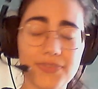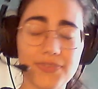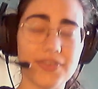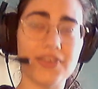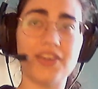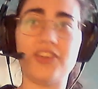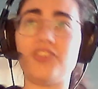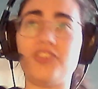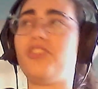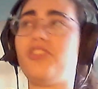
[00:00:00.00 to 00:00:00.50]

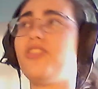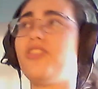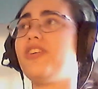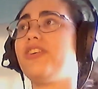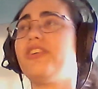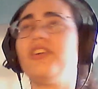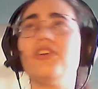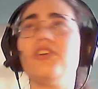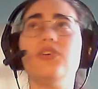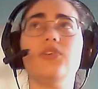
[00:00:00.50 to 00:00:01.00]

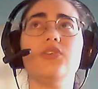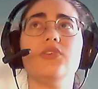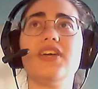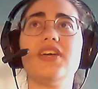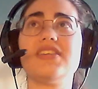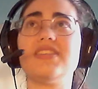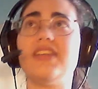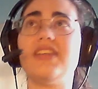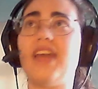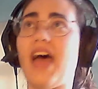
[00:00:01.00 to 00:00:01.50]

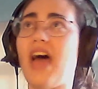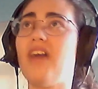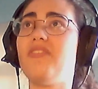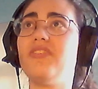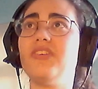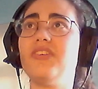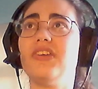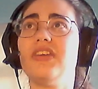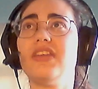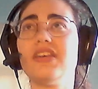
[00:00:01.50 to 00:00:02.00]
etherealness and
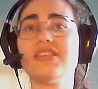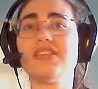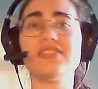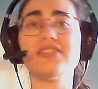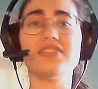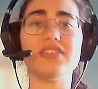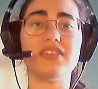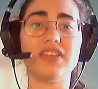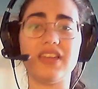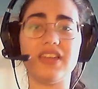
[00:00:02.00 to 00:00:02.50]

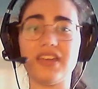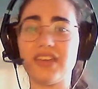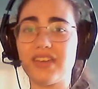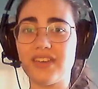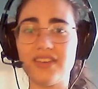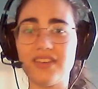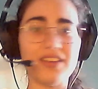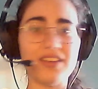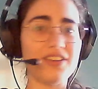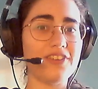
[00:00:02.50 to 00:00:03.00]
heavenness and like
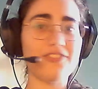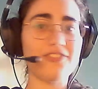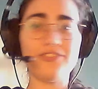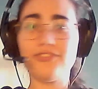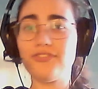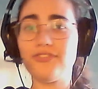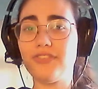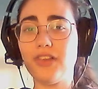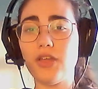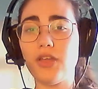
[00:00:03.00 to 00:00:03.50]

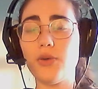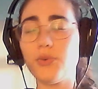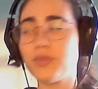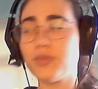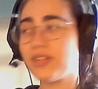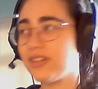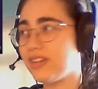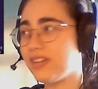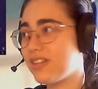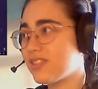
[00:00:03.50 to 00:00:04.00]

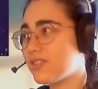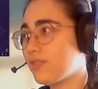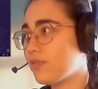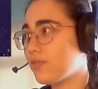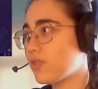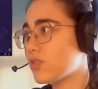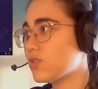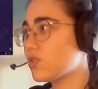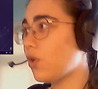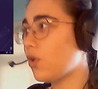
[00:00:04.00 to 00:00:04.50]
floatness of
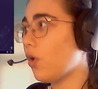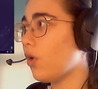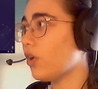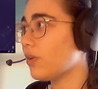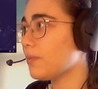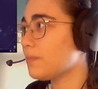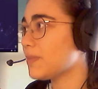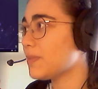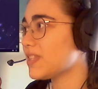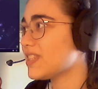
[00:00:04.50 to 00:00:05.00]
the
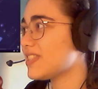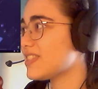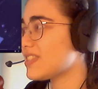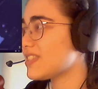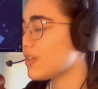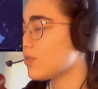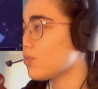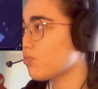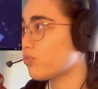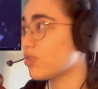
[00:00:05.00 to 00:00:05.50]
song, but
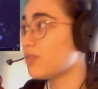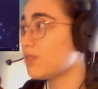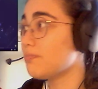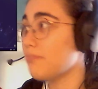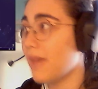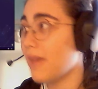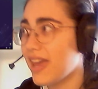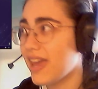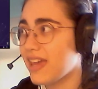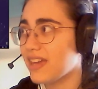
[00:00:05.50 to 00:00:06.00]
still
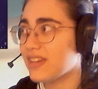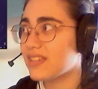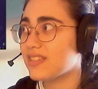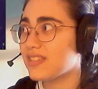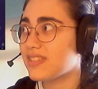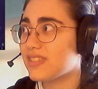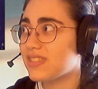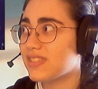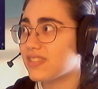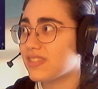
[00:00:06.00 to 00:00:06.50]

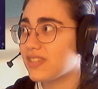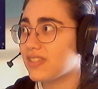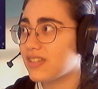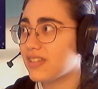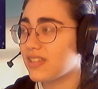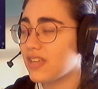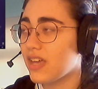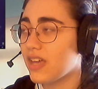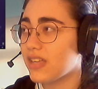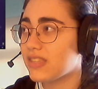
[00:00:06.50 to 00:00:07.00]
remains.
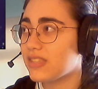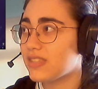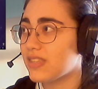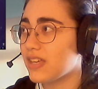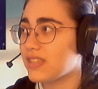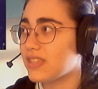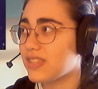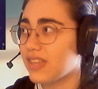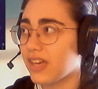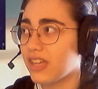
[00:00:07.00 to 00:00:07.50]

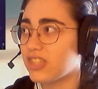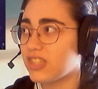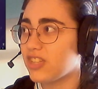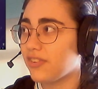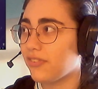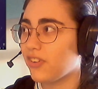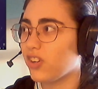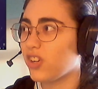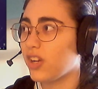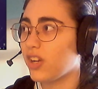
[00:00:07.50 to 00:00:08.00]
It's like a
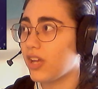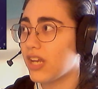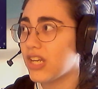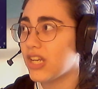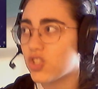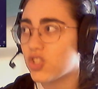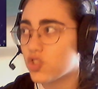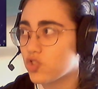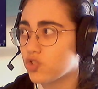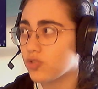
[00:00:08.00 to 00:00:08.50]
different
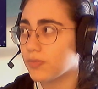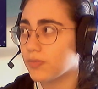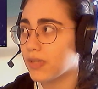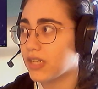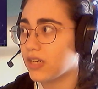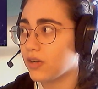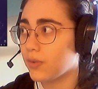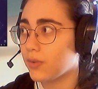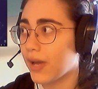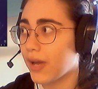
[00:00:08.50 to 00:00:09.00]

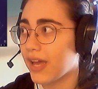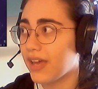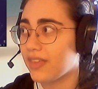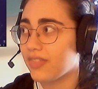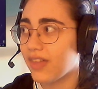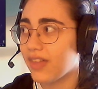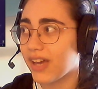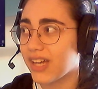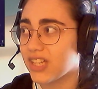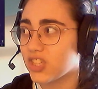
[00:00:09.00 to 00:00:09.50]
instrument in a
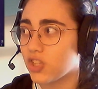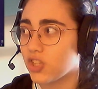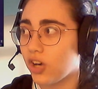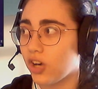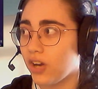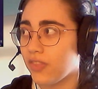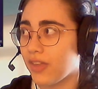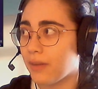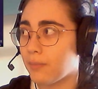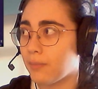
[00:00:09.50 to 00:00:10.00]
way. That
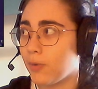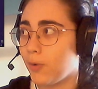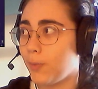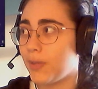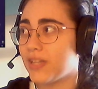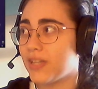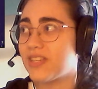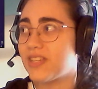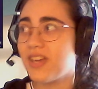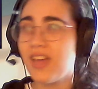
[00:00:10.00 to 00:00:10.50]
guitar, that
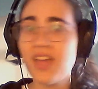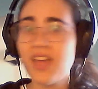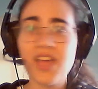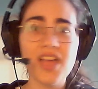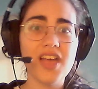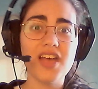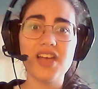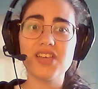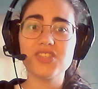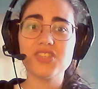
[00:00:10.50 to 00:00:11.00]
moment,
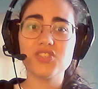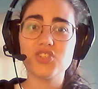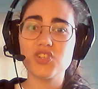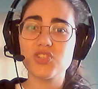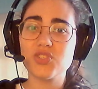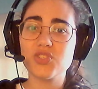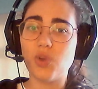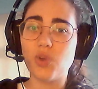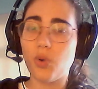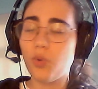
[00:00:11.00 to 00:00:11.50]
it's
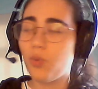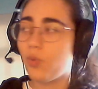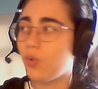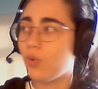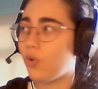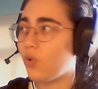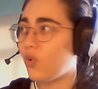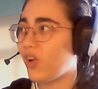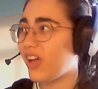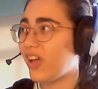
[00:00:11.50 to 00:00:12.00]
just so
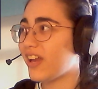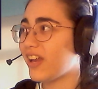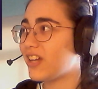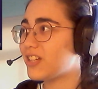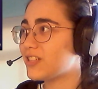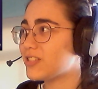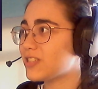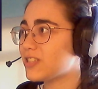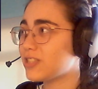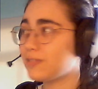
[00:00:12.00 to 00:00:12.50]
cool
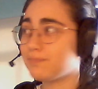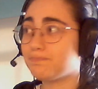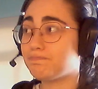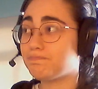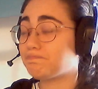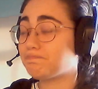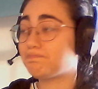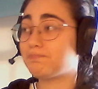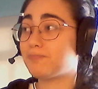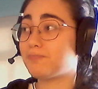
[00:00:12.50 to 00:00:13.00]
and
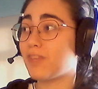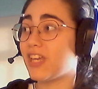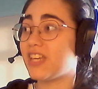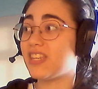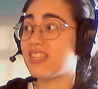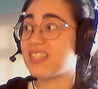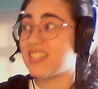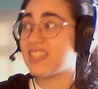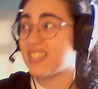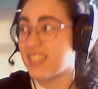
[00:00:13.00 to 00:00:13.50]

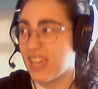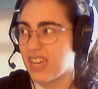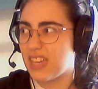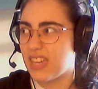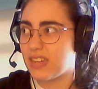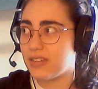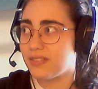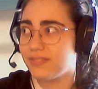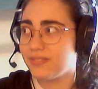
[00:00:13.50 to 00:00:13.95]
insane.